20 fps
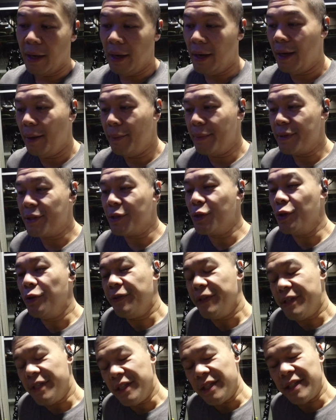As
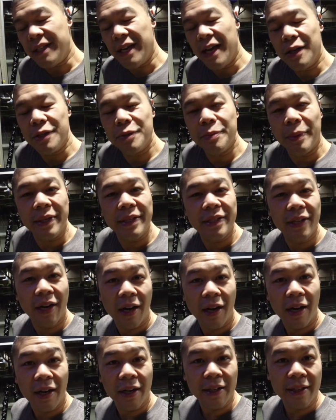goofy as it sounds, my
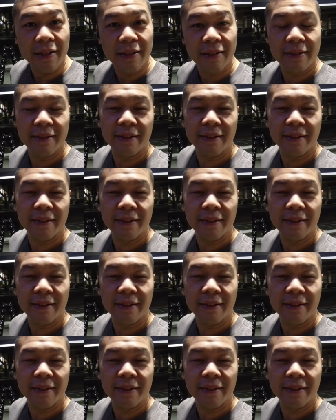dog,